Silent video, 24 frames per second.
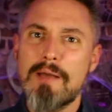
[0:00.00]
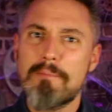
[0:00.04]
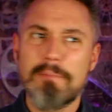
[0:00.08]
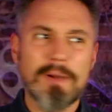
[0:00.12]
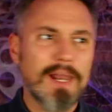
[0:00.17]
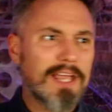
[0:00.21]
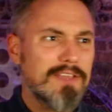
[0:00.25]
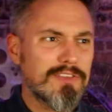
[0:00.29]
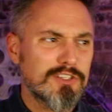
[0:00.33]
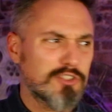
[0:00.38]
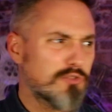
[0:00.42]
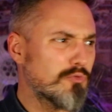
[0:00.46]

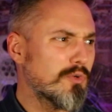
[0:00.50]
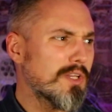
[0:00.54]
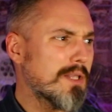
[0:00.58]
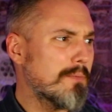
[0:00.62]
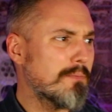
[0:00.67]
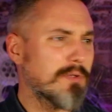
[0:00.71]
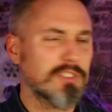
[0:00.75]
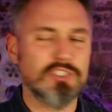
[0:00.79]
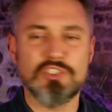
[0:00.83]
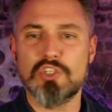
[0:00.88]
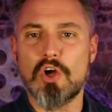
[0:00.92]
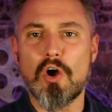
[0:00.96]
playing this really
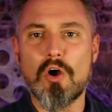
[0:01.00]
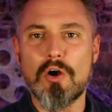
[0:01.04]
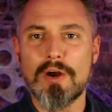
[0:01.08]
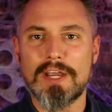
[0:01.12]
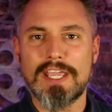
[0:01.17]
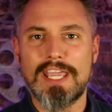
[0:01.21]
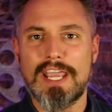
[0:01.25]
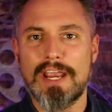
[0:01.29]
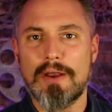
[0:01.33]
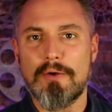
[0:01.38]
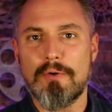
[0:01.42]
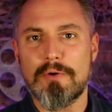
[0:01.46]
bizarre
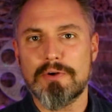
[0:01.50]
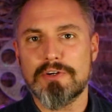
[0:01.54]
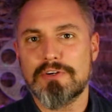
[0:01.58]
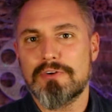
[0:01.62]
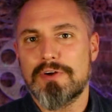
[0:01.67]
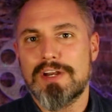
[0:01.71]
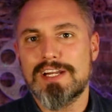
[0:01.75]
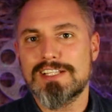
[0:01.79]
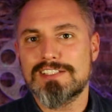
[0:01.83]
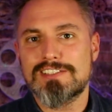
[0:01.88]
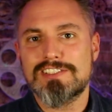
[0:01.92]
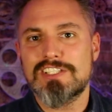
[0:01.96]
character
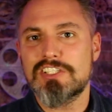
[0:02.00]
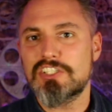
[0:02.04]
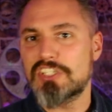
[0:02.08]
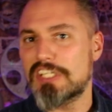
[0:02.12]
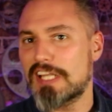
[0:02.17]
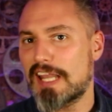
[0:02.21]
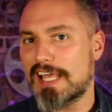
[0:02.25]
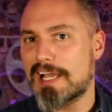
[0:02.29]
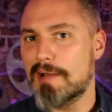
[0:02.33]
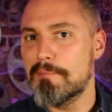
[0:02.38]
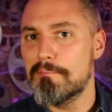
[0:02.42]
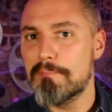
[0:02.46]
in essentially
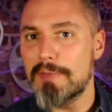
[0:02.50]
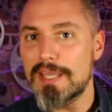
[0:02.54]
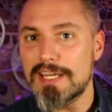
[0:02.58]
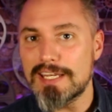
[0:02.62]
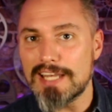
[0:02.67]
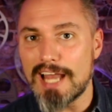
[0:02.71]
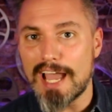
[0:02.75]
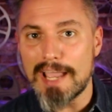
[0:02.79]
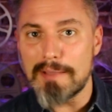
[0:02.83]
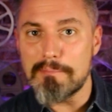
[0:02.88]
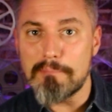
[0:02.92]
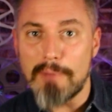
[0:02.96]
like a
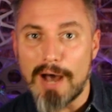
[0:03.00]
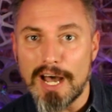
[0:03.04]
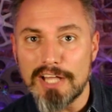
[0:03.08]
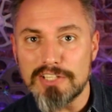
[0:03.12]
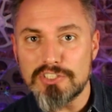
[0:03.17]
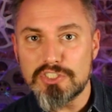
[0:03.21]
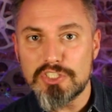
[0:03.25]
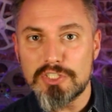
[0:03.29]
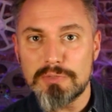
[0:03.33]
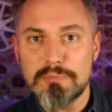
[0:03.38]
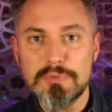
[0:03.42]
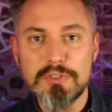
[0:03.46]
midnight
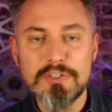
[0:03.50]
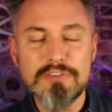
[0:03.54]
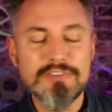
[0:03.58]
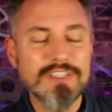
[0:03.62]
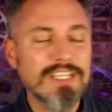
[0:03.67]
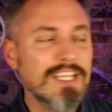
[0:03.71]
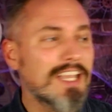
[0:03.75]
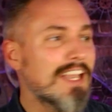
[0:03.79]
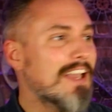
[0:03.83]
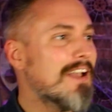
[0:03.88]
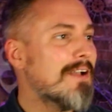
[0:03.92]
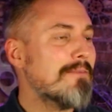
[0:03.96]
monster
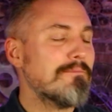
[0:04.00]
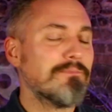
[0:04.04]
movie.